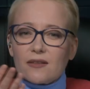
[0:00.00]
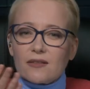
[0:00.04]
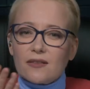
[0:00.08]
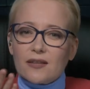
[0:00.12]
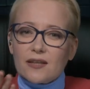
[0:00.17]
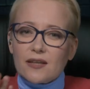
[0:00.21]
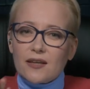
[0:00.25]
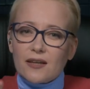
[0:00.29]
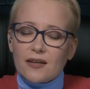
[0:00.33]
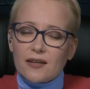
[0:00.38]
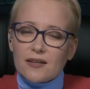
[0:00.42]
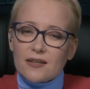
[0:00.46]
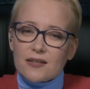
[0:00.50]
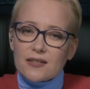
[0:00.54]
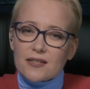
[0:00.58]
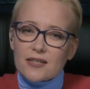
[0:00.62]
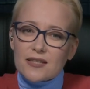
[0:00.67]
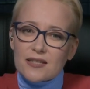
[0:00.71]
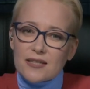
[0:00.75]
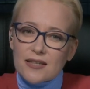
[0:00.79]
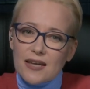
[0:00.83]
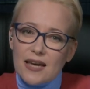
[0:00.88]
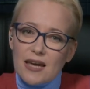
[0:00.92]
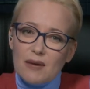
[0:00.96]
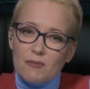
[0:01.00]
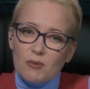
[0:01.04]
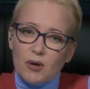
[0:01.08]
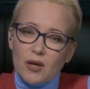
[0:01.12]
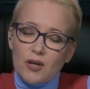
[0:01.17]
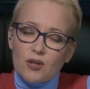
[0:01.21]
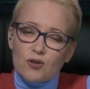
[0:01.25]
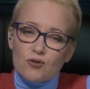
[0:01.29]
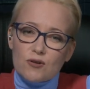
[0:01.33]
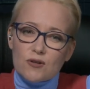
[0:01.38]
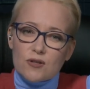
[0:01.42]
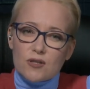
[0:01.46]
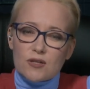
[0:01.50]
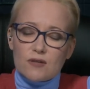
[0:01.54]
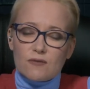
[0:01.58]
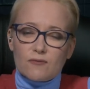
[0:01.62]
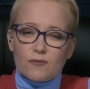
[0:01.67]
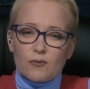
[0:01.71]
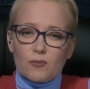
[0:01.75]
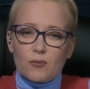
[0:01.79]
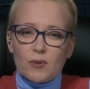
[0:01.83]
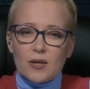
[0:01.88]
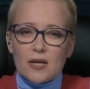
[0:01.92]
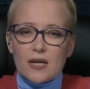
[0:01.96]
The same interest
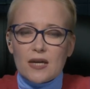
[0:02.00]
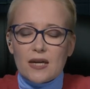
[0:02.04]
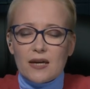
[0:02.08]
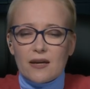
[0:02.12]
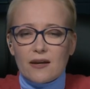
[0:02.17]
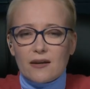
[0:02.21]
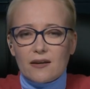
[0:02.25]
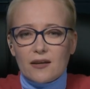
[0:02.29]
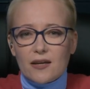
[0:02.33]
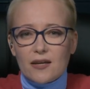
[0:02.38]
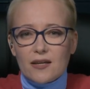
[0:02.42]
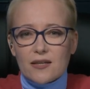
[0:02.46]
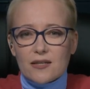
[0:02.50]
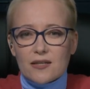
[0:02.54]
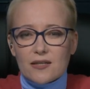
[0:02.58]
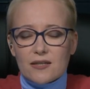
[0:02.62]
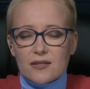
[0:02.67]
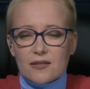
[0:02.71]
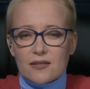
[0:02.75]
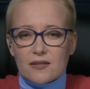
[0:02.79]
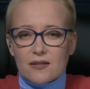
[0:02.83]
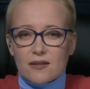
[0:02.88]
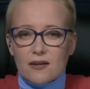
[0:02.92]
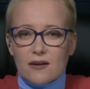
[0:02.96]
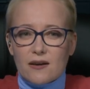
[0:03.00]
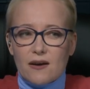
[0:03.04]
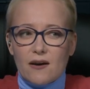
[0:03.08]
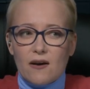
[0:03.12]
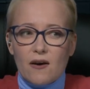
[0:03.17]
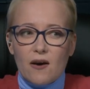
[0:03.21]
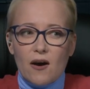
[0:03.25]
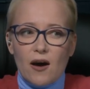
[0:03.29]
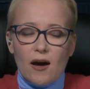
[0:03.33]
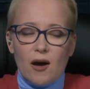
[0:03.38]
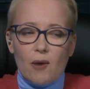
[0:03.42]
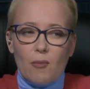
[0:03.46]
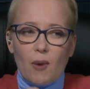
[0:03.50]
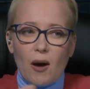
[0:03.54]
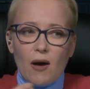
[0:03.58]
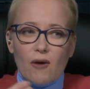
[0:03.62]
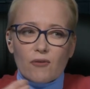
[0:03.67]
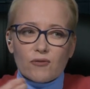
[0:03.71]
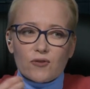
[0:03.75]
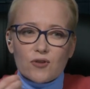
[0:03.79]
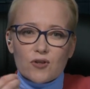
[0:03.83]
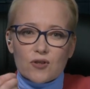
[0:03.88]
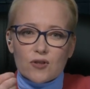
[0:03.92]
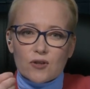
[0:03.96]
for me is uh,
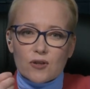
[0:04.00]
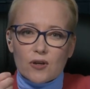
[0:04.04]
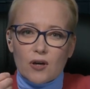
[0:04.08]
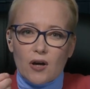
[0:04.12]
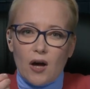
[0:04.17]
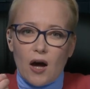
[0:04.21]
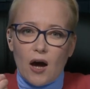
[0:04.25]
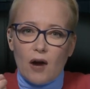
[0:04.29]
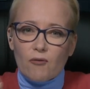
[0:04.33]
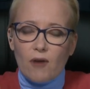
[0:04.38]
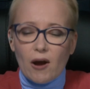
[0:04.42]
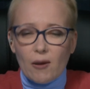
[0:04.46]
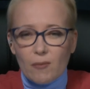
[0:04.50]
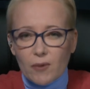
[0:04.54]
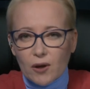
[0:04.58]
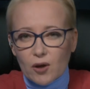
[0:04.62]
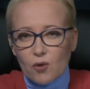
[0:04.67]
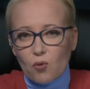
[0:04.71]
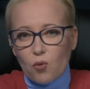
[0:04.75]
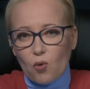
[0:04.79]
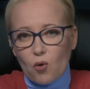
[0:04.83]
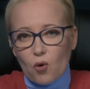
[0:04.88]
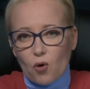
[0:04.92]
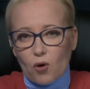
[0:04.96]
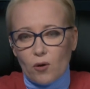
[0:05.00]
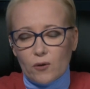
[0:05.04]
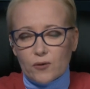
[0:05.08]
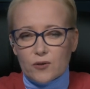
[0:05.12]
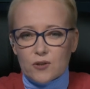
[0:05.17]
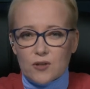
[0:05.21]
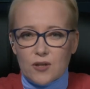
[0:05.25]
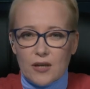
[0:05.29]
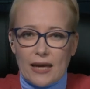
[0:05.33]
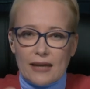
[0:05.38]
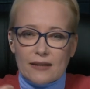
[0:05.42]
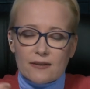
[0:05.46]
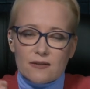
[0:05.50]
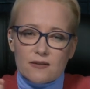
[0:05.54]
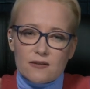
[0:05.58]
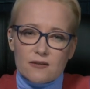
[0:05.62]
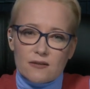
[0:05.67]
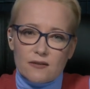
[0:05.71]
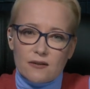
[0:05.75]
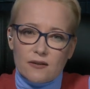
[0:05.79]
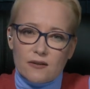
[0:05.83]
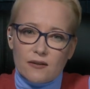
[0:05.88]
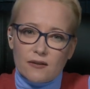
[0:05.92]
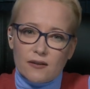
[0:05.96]
about uh, Arabic world and
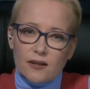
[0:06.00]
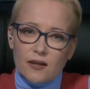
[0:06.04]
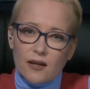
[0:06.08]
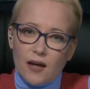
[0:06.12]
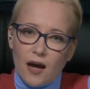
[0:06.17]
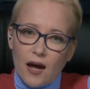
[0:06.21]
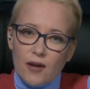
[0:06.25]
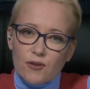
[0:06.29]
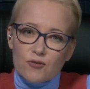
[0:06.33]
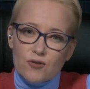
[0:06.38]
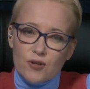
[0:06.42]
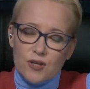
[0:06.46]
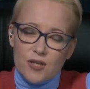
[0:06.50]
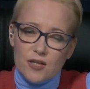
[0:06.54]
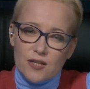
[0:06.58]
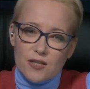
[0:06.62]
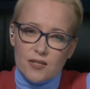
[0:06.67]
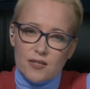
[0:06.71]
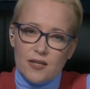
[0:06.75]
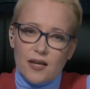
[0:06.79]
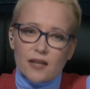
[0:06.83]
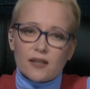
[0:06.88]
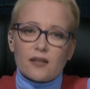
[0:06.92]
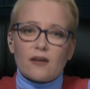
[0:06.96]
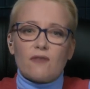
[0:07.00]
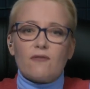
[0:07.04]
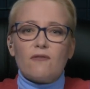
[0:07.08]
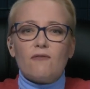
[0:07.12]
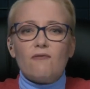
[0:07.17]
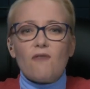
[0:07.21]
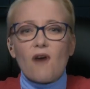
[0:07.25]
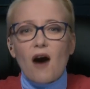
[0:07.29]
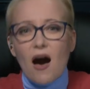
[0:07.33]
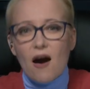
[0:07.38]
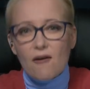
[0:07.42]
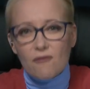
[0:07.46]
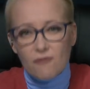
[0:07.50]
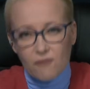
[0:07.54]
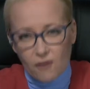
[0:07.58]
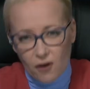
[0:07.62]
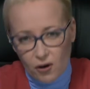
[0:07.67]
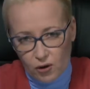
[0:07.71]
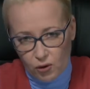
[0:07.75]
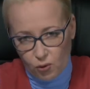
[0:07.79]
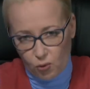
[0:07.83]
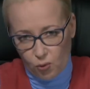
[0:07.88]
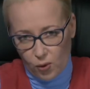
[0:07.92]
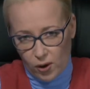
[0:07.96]
uh, the countries that are far,
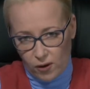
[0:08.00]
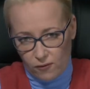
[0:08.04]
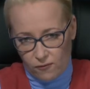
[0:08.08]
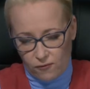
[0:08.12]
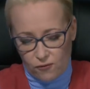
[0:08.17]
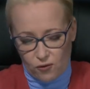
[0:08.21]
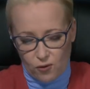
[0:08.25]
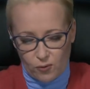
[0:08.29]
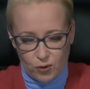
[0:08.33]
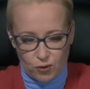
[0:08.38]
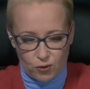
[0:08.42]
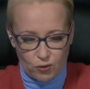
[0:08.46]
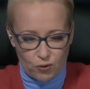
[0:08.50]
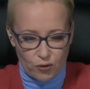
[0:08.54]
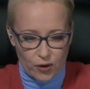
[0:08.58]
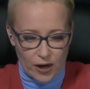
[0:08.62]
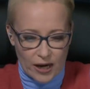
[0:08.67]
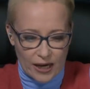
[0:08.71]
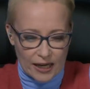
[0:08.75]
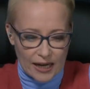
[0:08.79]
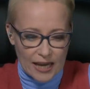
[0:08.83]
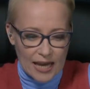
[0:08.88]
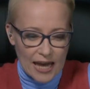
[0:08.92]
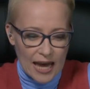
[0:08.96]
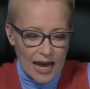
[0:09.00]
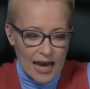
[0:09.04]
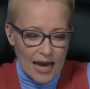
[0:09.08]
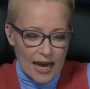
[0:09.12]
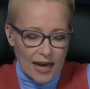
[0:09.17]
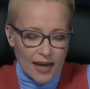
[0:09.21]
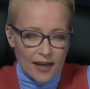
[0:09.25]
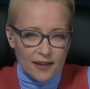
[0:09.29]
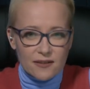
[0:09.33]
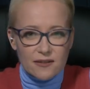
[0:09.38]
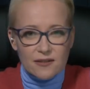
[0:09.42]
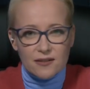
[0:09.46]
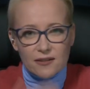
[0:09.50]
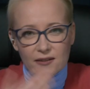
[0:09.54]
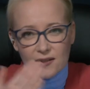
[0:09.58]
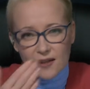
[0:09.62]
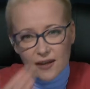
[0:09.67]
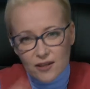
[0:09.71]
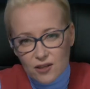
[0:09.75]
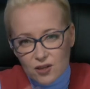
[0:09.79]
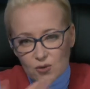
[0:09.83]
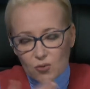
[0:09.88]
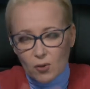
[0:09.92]
far away from Ukraine. And that's